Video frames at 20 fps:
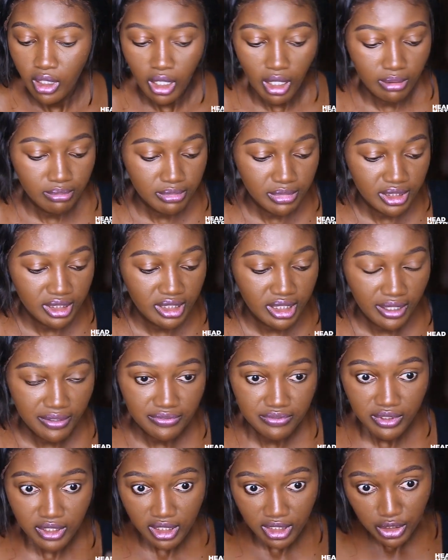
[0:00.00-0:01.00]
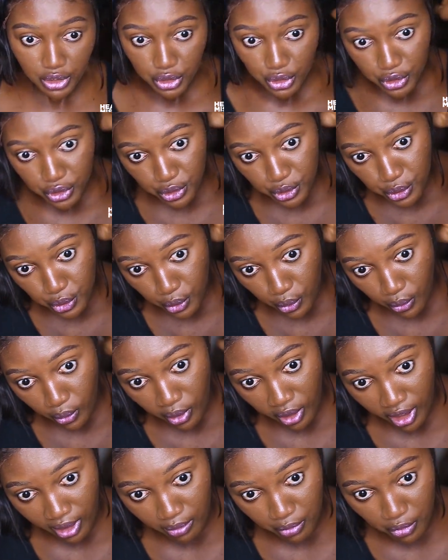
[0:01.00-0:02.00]
I'm definitely
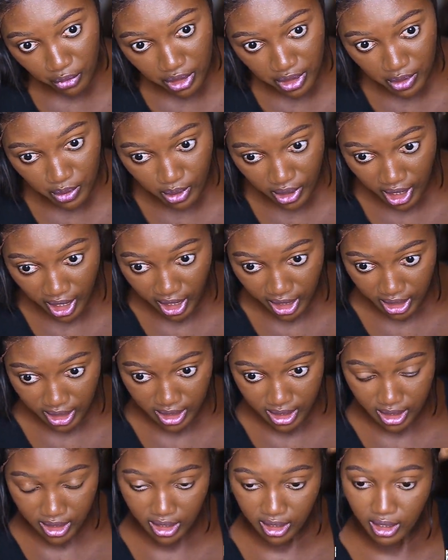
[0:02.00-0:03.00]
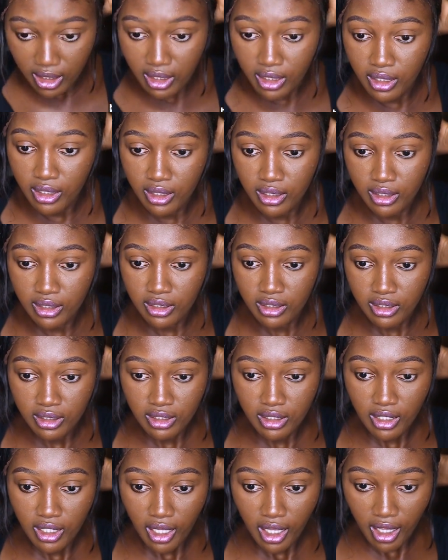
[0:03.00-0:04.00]
sure I'm going to cut
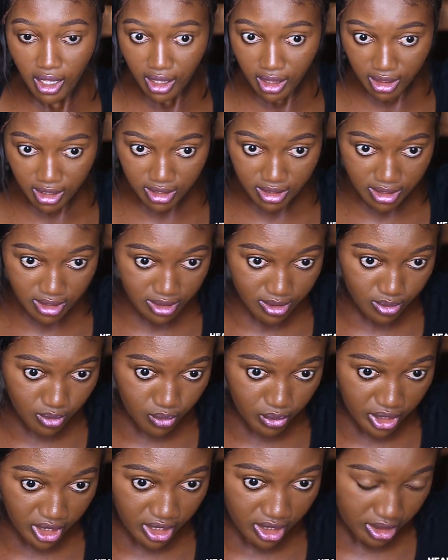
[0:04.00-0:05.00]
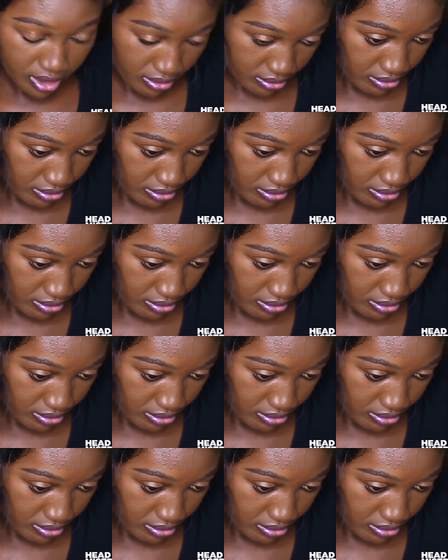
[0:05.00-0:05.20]
this wig